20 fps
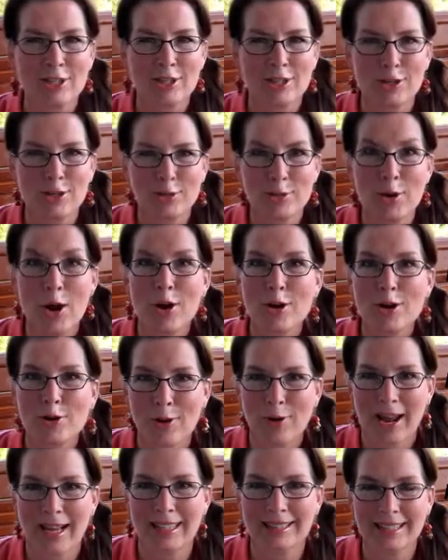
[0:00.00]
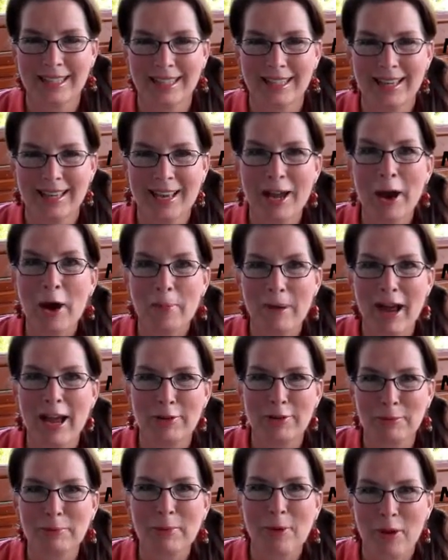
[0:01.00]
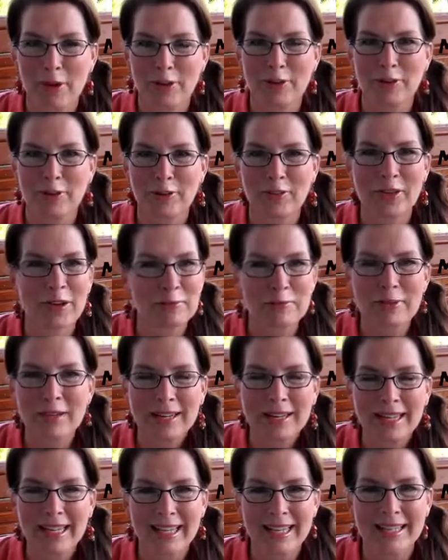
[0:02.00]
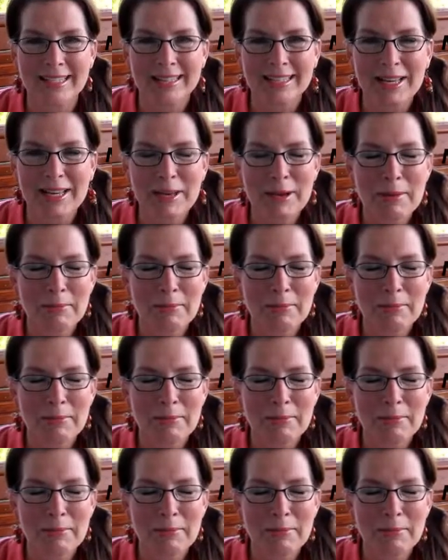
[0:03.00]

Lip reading: you crazy about your partner. It really is.